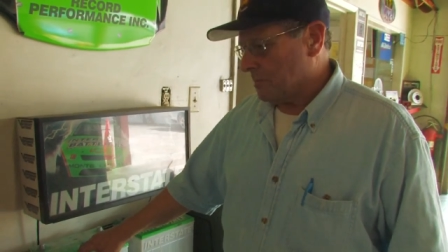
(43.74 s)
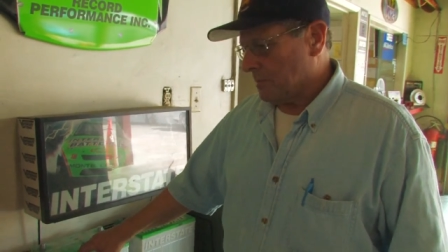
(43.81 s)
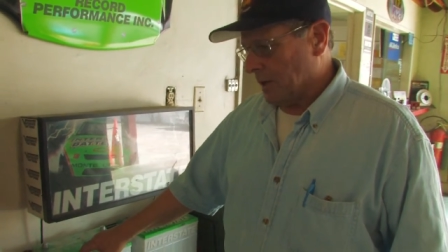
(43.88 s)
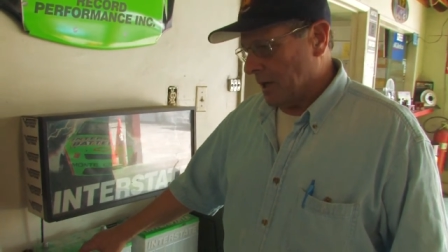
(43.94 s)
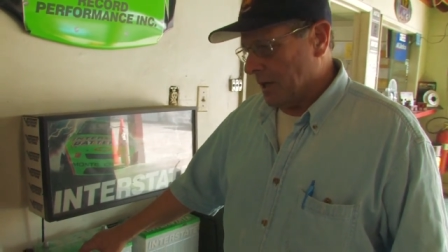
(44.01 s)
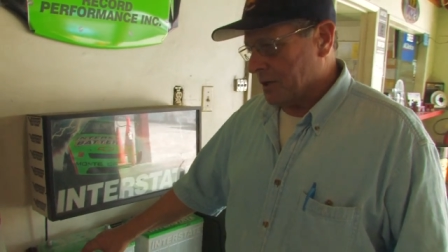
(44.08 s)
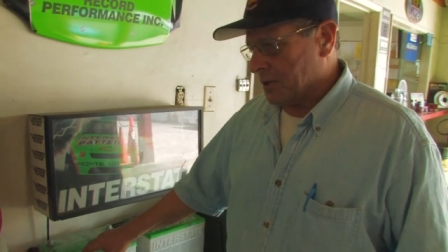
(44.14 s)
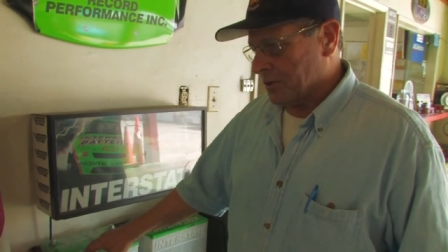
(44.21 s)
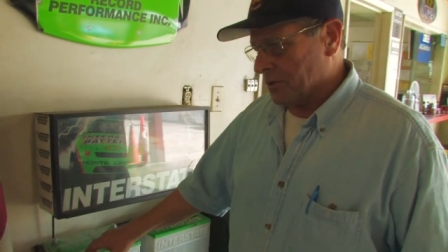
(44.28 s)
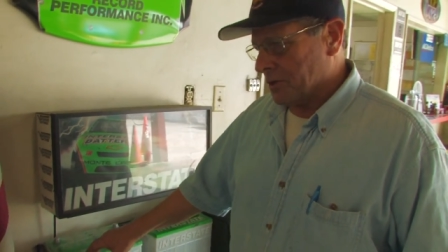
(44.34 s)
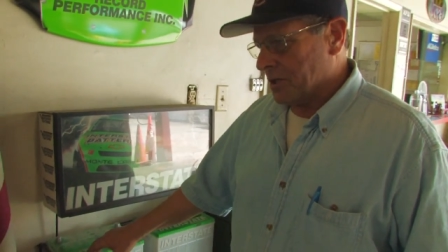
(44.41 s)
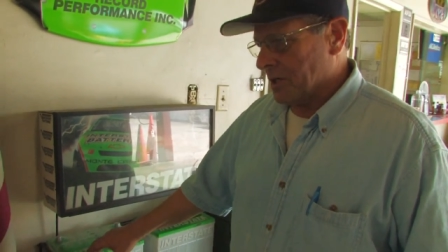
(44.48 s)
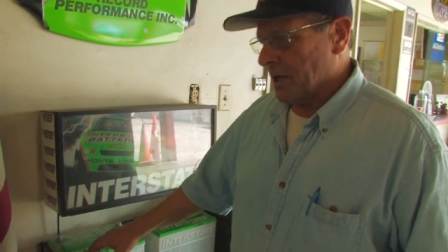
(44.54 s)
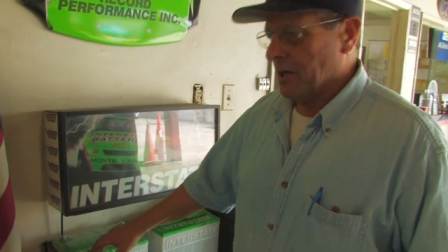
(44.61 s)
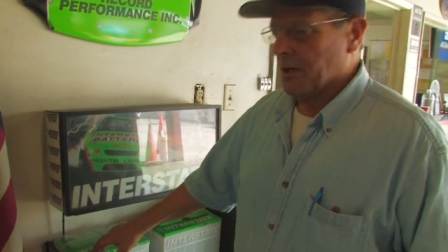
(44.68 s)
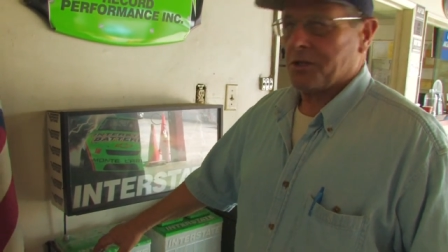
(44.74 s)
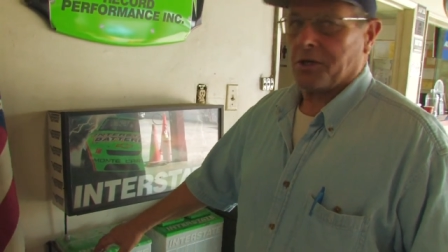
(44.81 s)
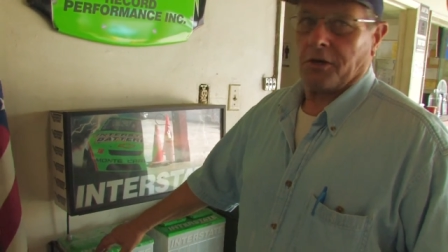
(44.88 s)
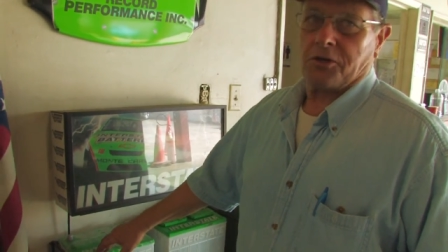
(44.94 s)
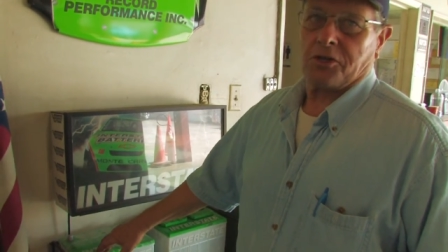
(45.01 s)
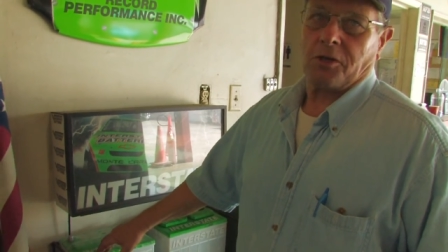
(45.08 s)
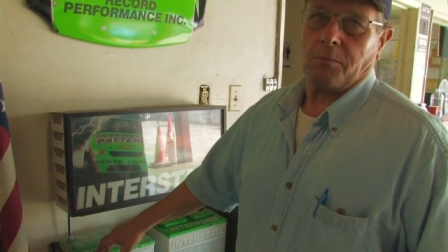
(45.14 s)
plates or cells
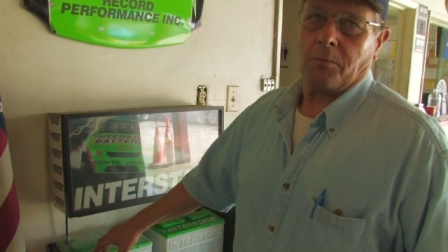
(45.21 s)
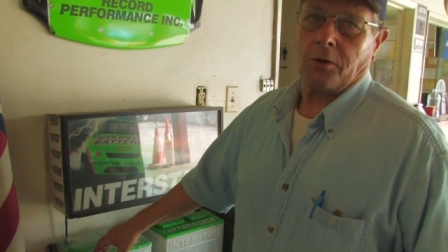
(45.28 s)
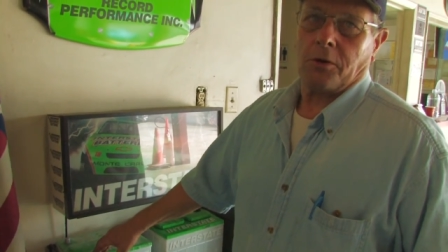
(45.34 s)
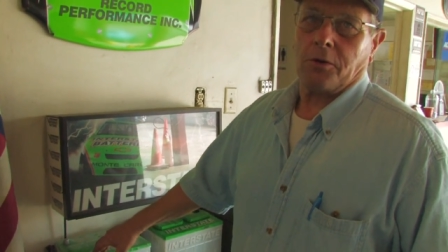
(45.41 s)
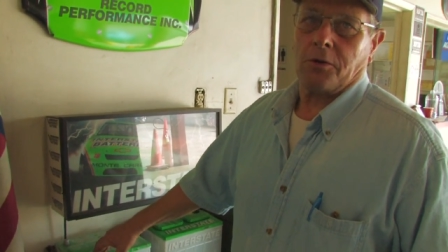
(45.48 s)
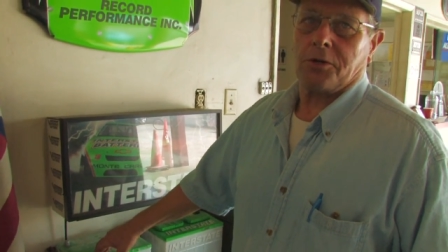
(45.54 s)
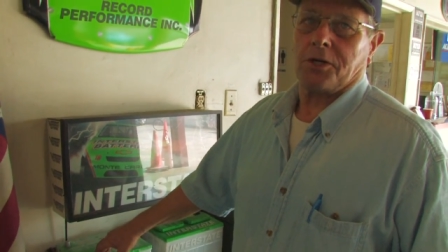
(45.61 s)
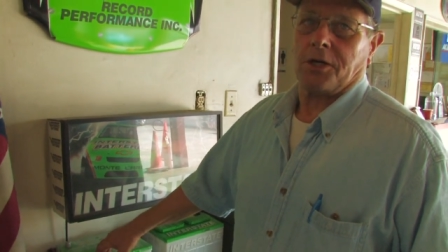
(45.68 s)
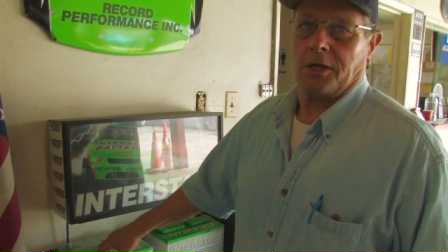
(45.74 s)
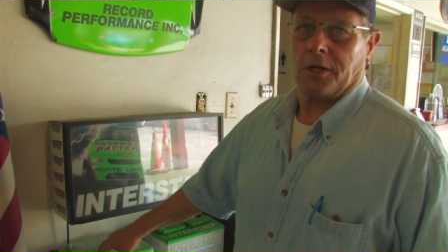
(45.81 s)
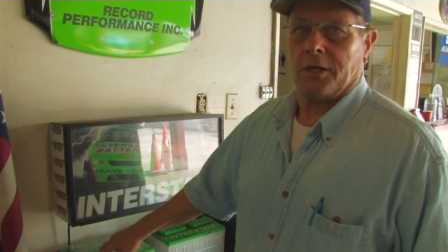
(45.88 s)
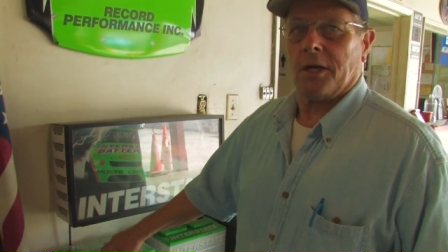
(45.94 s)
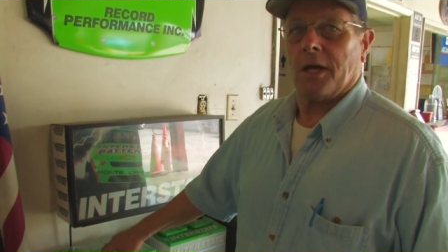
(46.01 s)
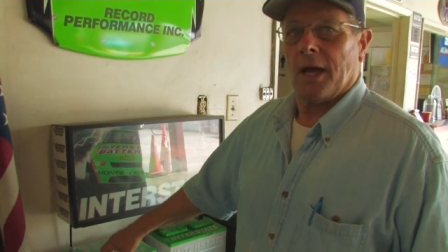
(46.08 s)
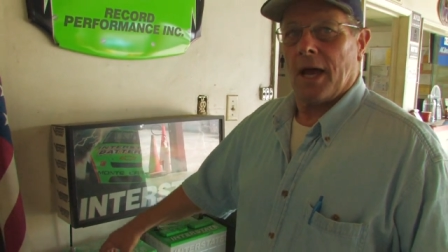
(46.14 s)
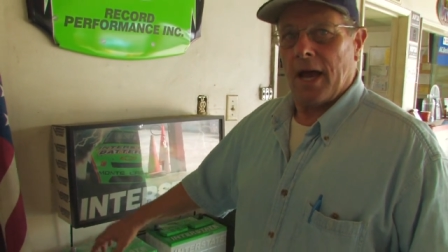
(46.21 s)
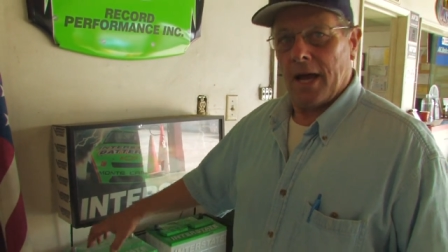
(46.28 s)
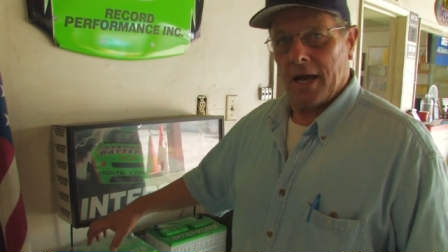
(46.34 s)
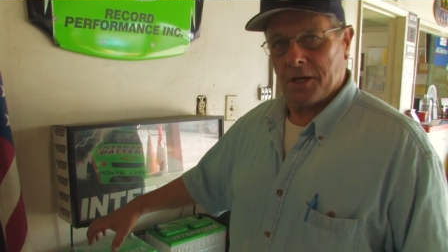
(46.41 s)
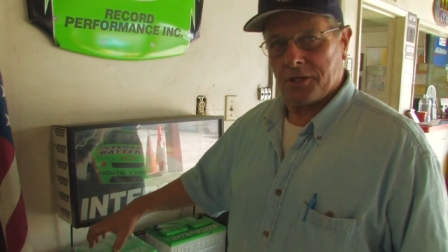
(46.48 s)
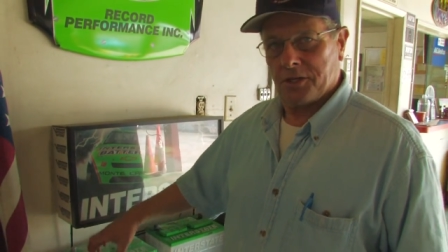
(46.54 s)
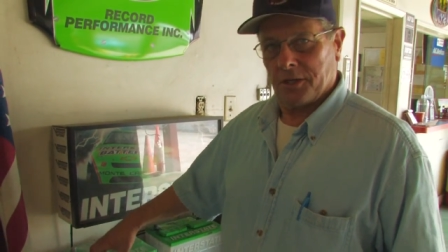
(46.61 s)
are submerged in
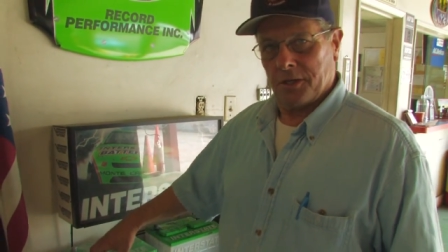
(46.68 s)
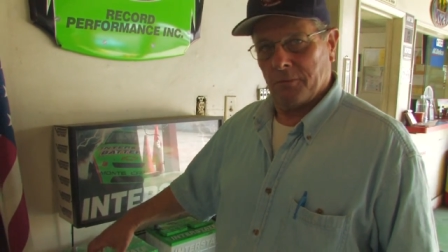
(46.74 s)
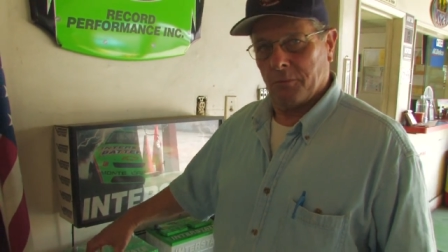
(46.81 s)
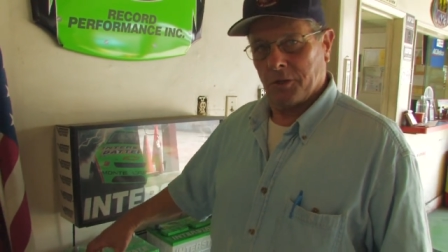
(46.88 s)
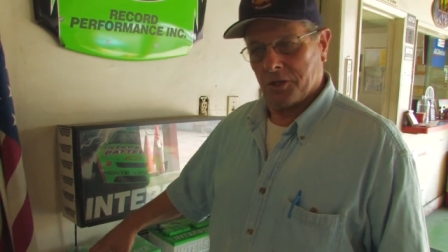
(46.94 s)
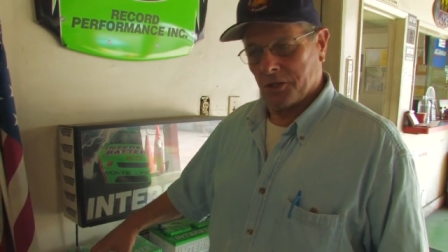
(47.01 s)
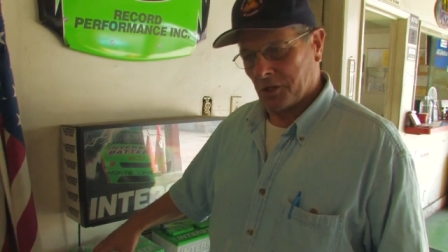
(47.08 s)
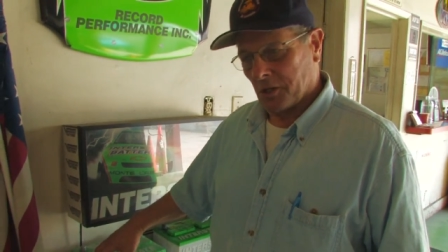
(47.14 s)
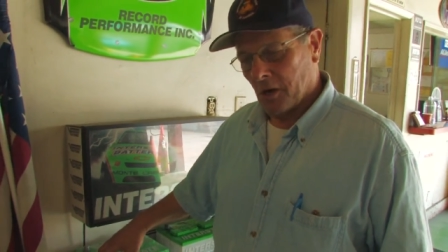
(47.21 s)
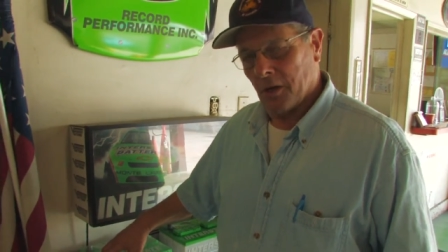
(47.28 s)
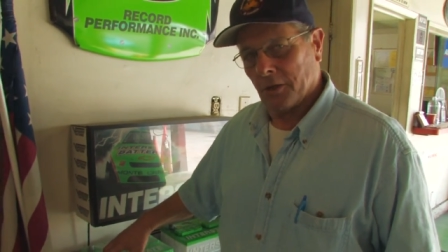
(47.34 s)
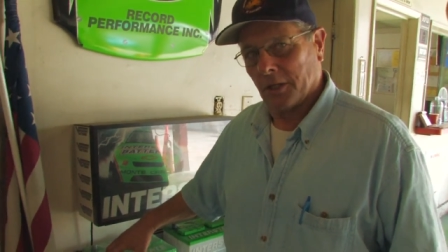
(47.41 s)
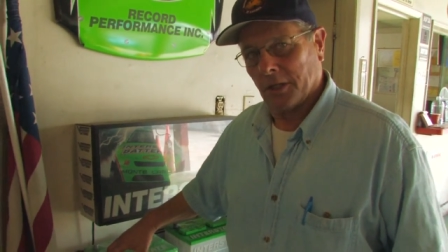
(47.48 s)
acid, which is called